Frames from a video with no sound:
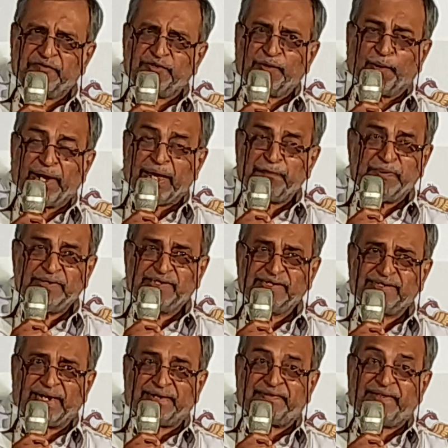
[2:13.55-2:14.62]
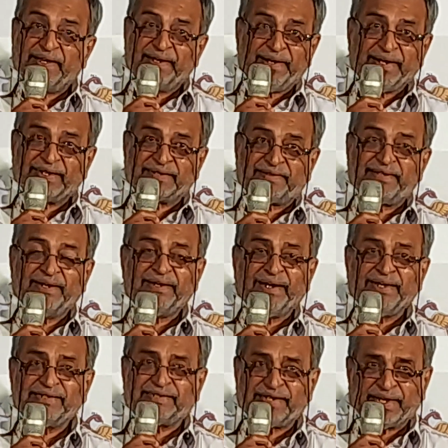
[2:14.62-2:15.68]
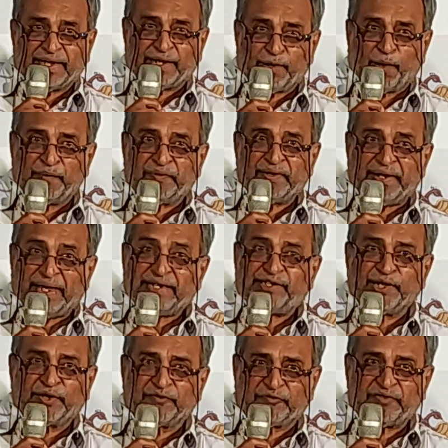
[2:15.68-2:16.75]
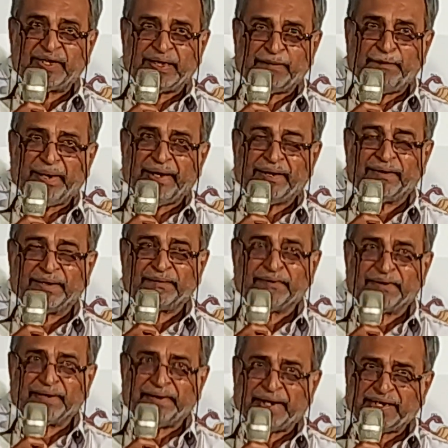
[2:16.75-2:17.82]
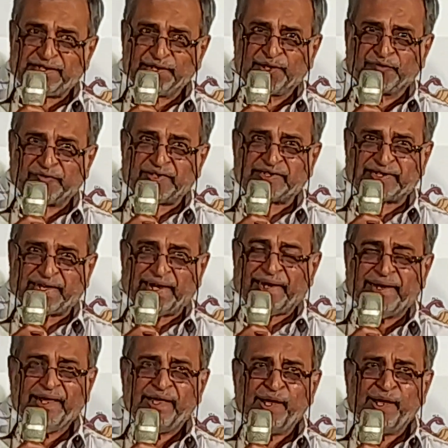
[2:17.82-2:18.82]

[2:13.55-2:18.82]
what happens is that theori theorizing on the nature of the uh, nature of the skill,